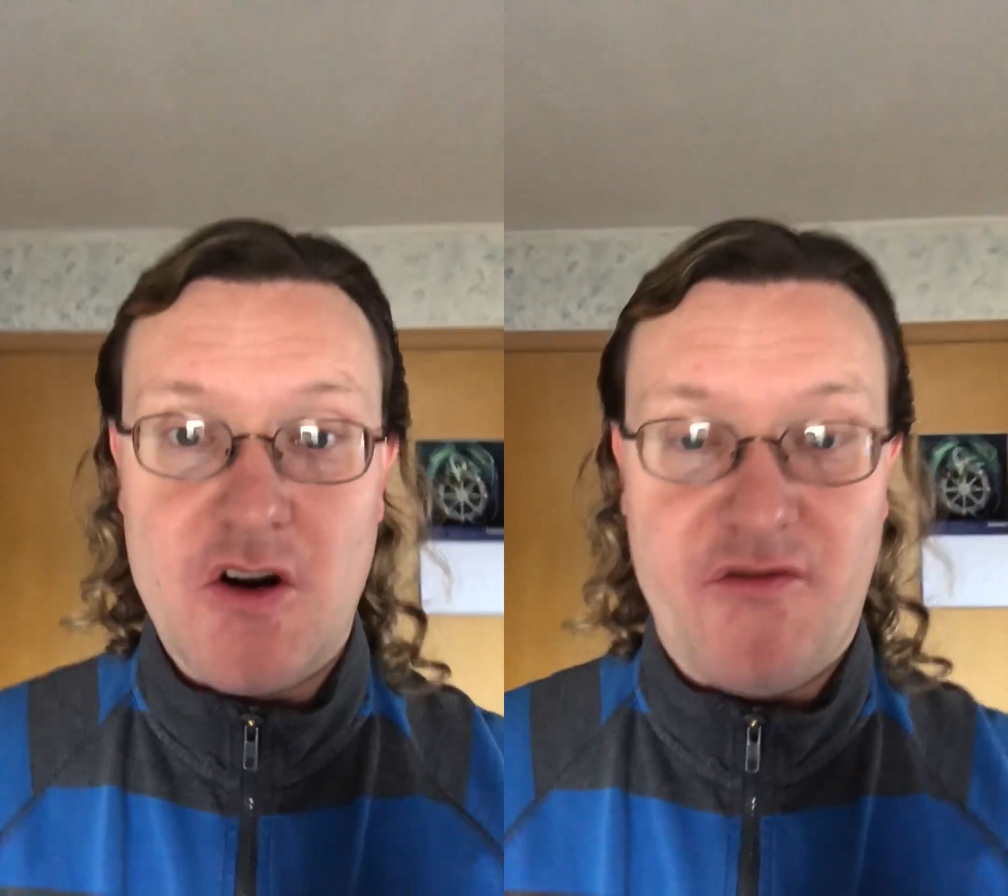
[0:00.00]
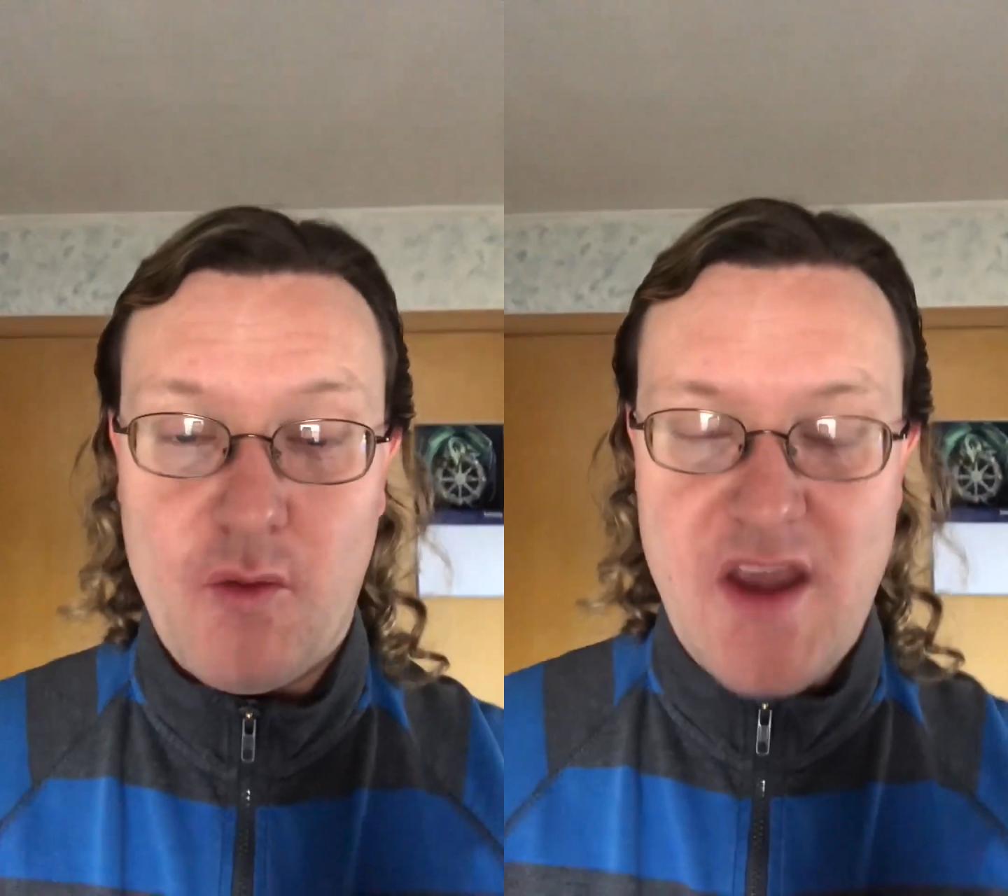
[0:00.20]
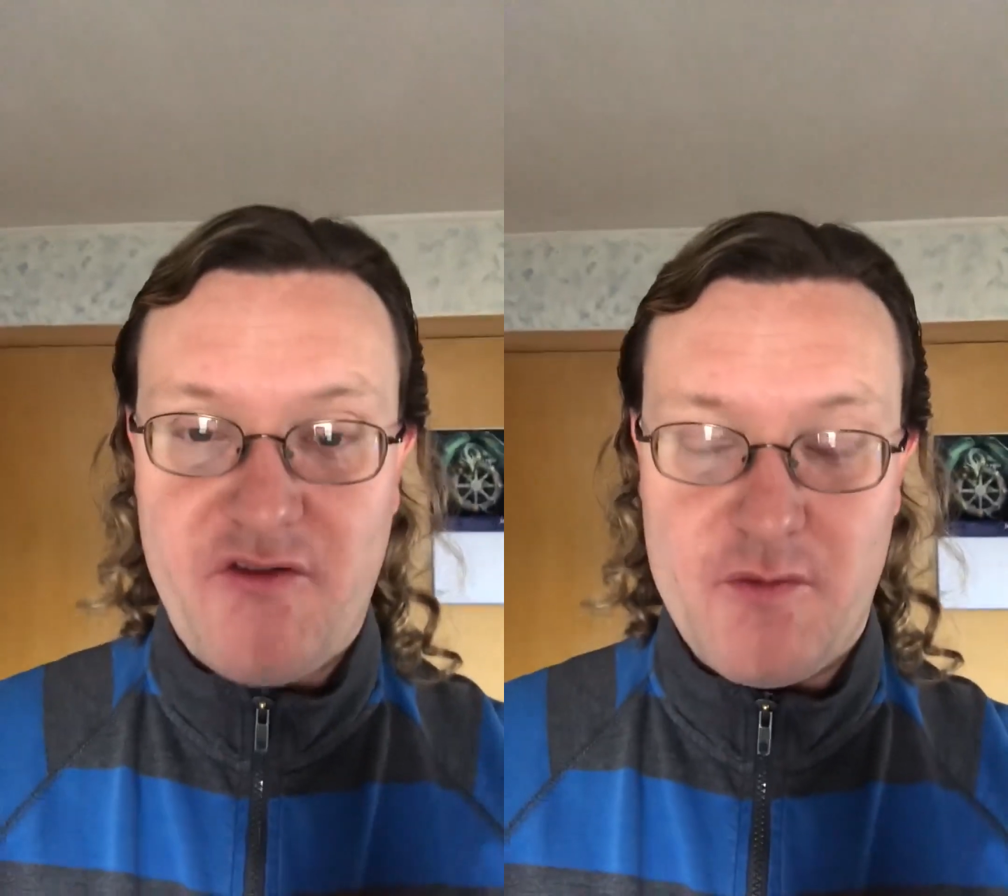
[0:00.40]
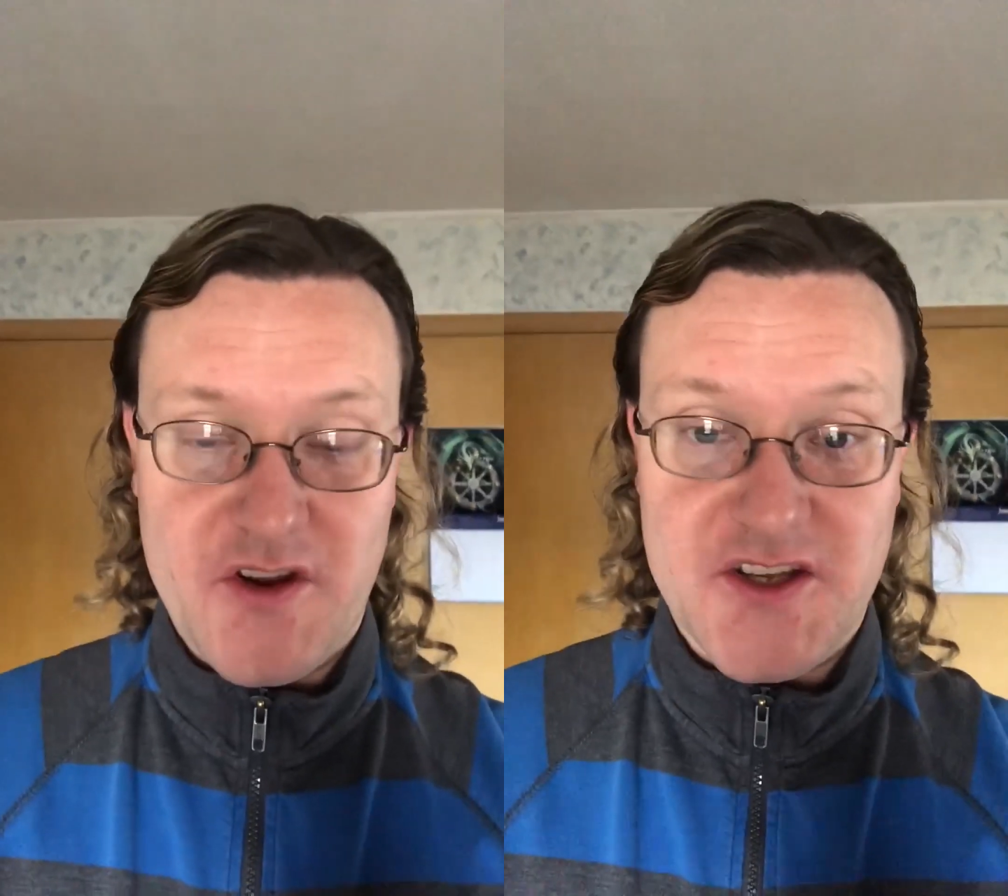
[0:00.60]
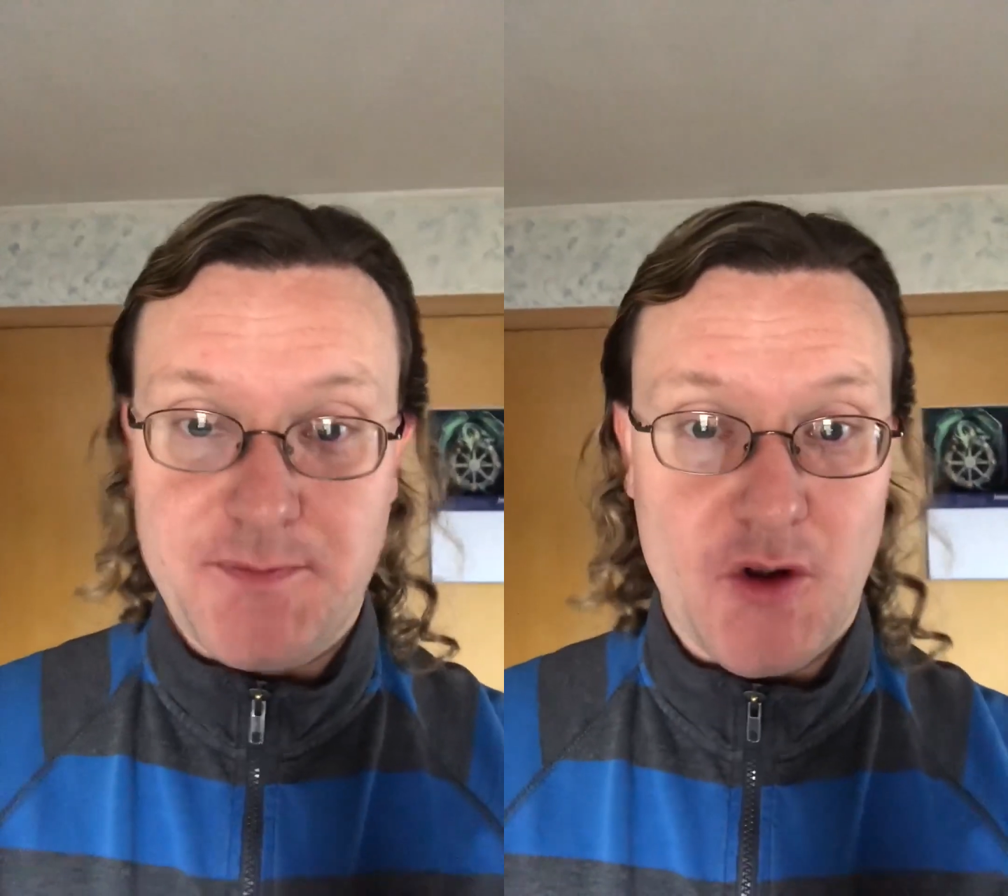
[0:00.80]
enough away from an
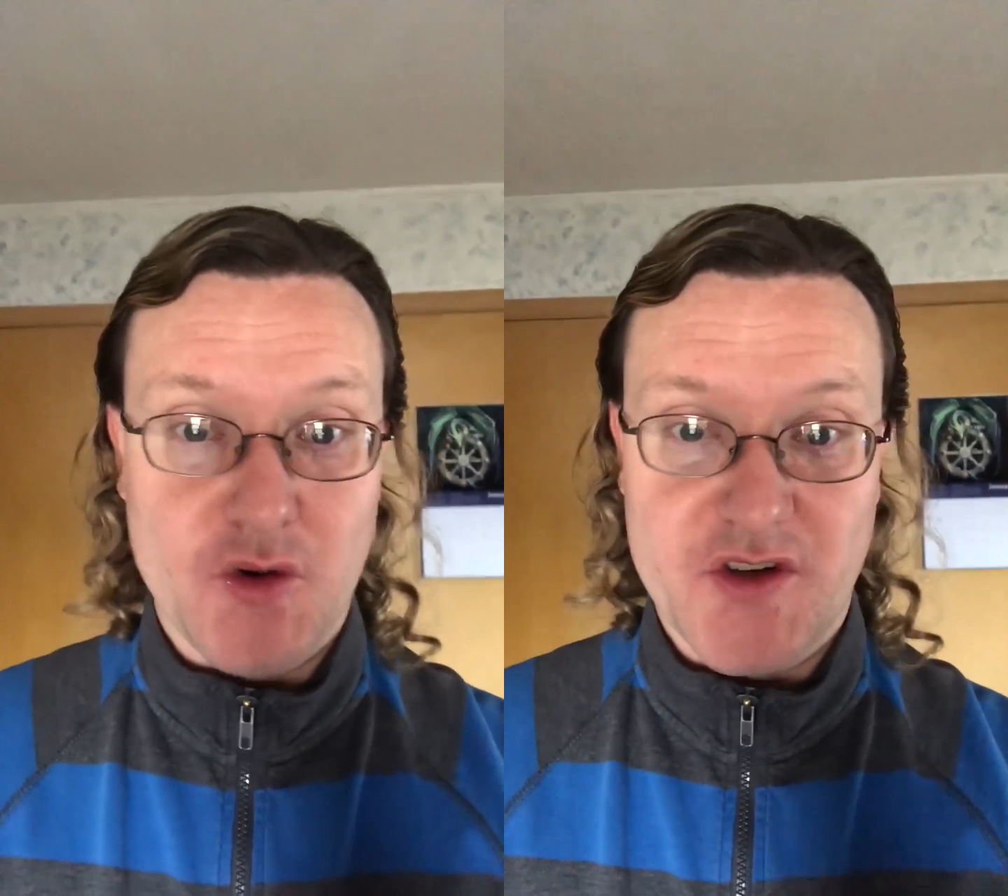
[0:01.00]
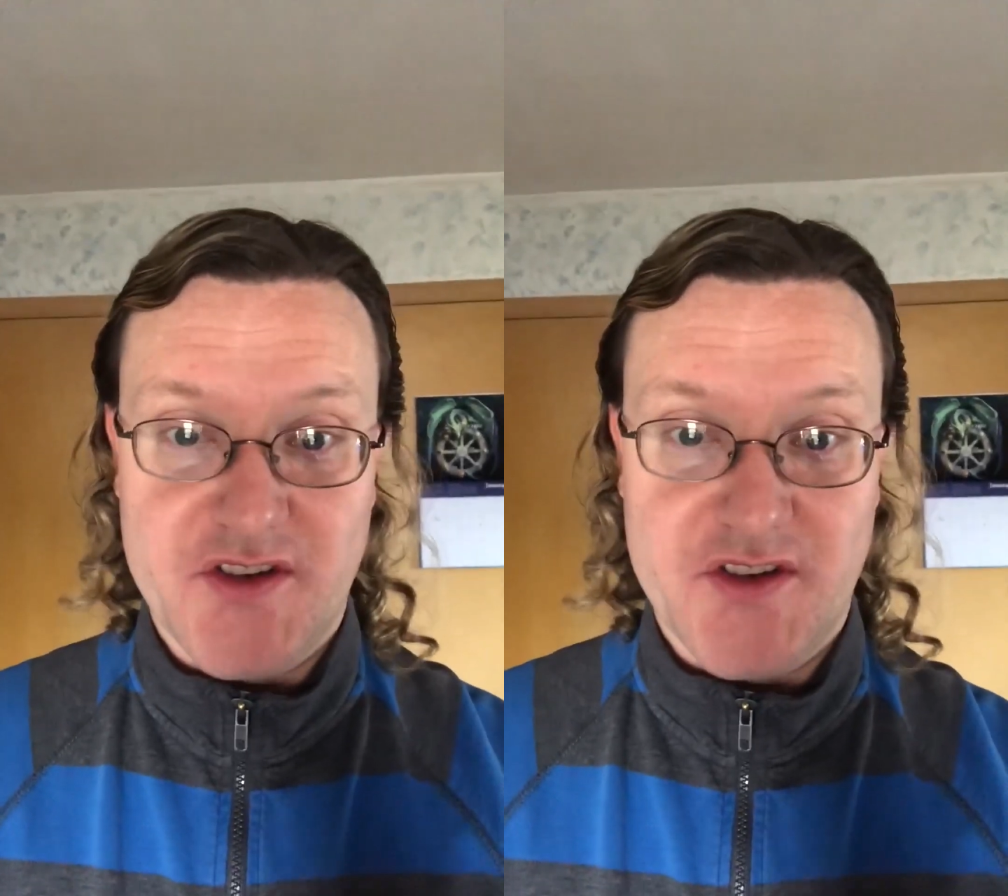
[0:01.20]
explosion